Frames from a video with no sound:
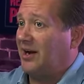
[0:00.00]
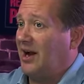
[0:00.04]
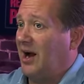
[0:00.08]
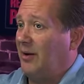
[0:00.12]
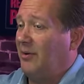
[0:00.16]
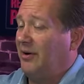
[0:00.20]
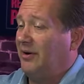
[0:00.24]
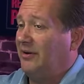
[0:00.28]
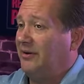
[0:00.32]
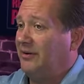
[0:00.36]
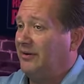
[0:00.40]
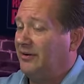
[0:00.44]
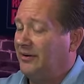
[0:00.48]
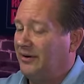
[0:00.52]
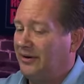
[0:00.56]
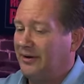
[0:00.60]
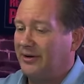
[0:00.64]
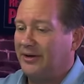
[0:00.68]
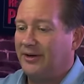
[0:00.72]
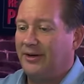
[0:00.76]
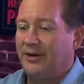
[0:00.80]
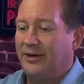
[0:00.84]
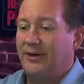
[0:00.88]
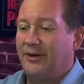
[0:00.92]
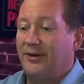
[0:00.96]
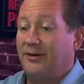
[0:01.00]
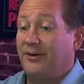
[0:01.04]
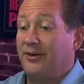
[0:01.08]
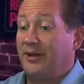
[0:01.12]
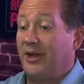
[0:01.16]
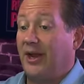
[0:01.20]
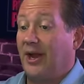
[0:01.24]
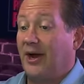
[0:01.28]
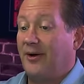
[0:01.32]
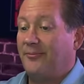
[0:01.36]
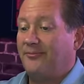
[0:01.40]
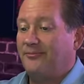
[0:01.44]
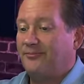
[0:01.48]
coming.
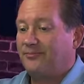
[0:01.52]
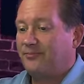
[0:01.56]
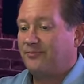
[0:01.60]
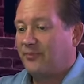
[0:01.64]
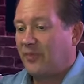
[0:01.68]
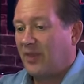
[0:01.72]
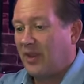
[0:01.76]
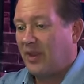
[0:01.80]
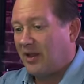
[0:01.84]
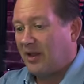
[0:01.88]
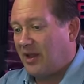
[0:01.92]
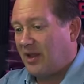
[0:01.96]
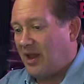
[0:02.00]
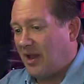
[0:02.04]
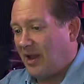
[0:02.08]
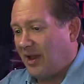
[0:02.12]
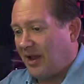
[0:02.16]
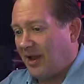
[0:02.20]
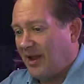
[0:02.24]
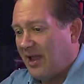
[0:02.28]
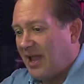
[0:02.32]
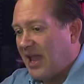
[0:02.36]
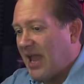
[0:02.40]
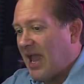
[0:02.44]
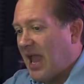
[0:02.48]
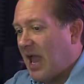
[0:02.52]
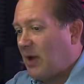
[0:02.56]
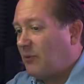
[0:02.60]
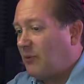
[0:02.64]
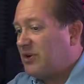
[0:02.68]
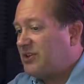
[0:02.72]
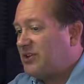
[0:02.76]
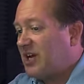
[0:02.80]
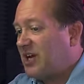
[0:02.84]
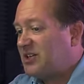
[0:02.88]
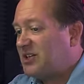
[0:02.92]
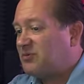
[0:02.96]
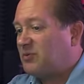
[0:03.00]
Yeah. And we
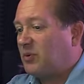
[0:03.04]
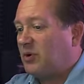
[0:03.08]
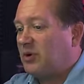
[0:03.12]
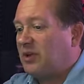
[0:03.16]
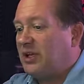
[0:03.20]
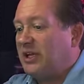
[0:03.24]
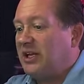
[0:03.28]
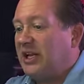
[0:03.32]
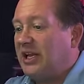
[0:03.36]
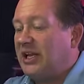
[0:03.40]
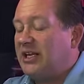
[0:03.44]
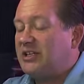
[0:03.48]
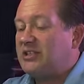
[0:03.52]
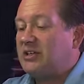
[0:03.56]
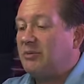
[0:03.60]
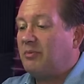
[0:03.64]
desperately need